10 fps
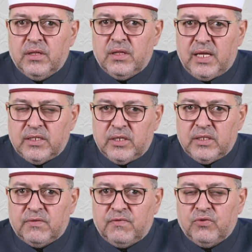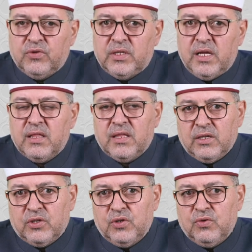That's it for today.
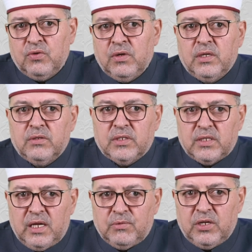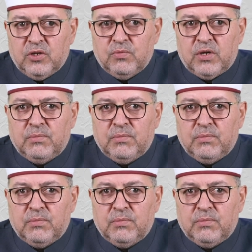Thank you. Assalamu alaikum wa